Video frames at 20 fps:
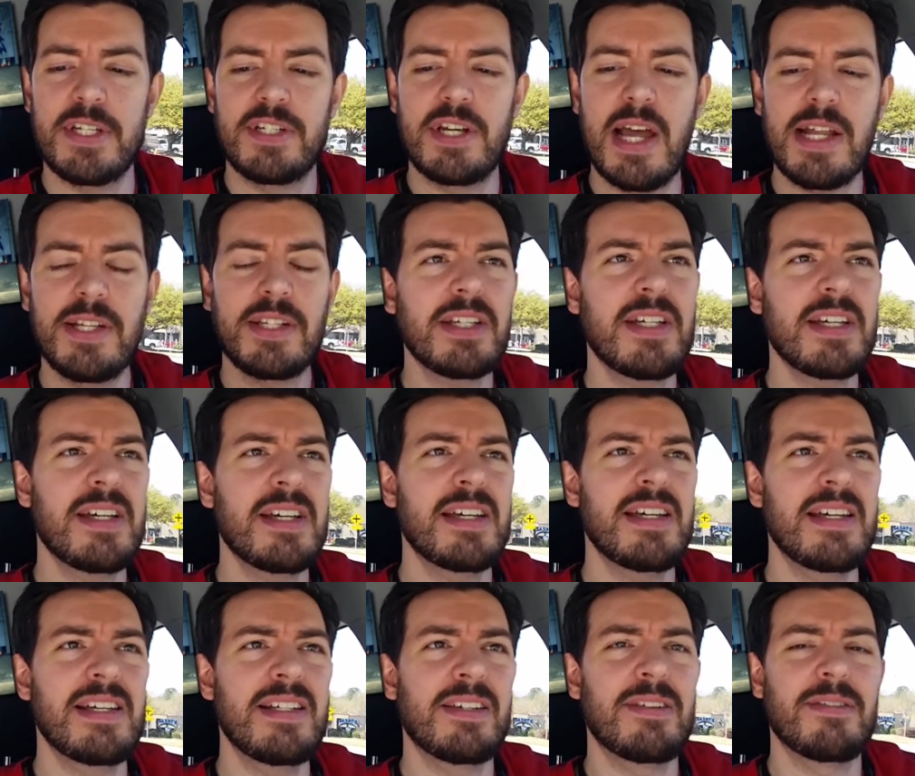
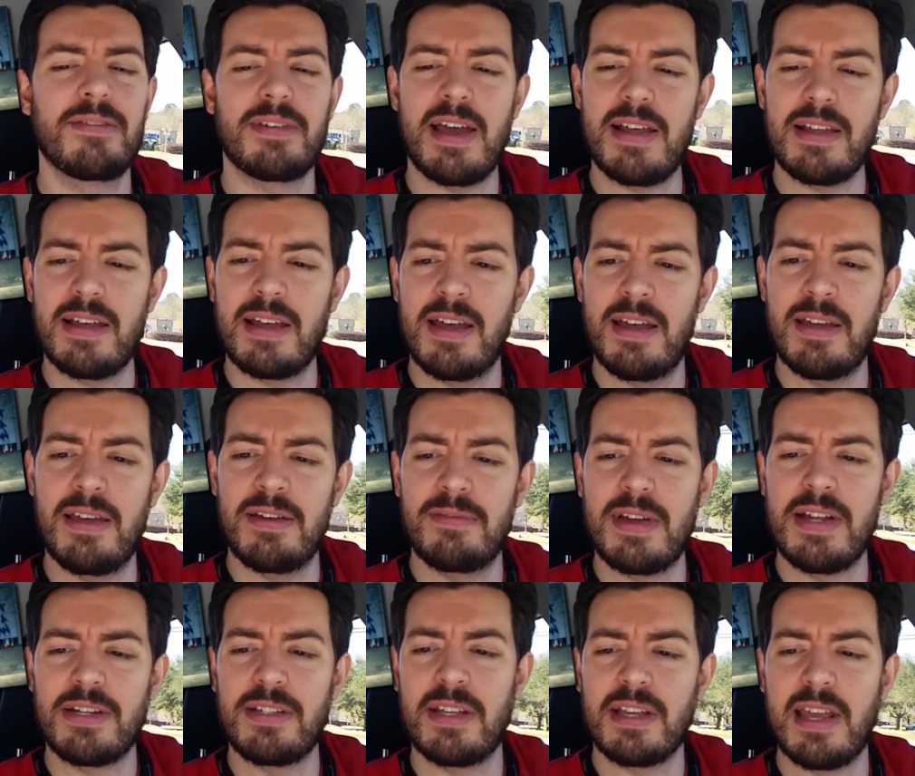Jessica
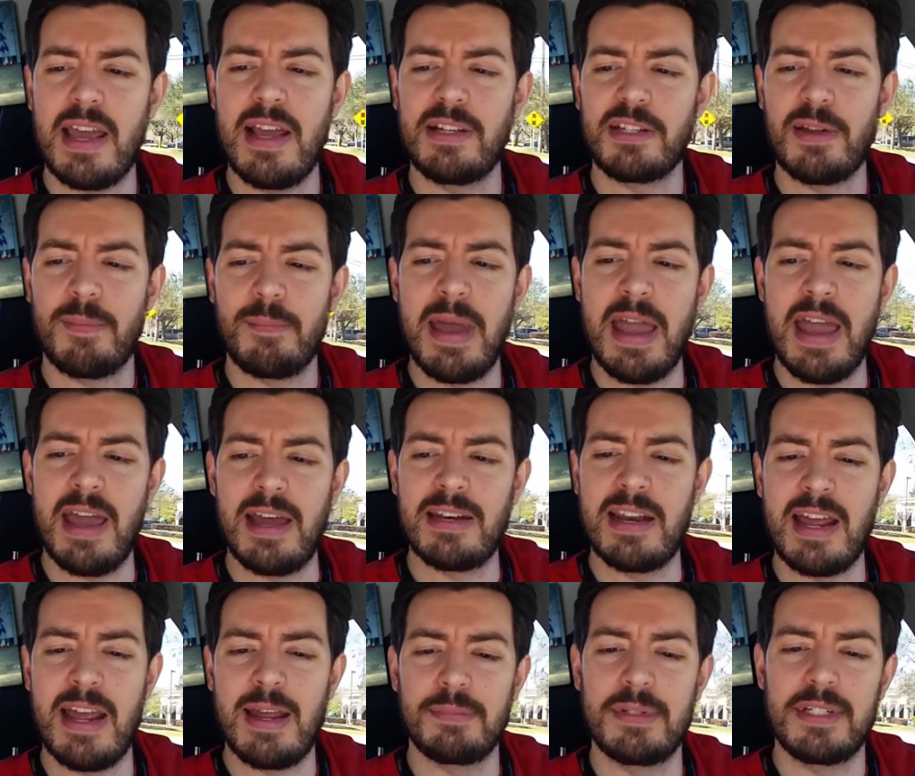investigates a
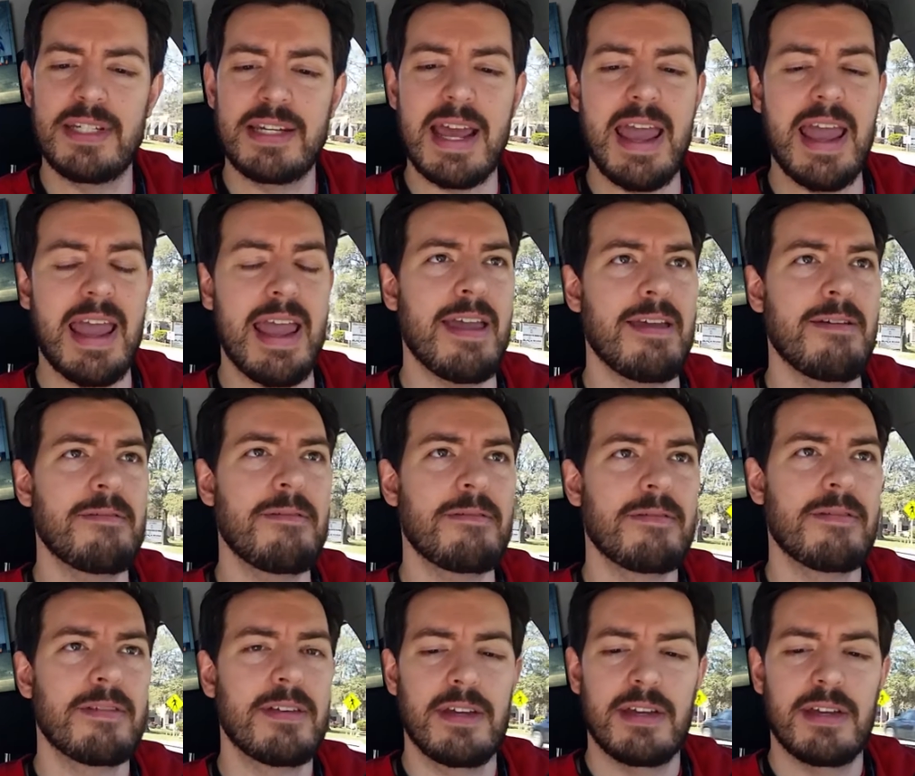man named Dave,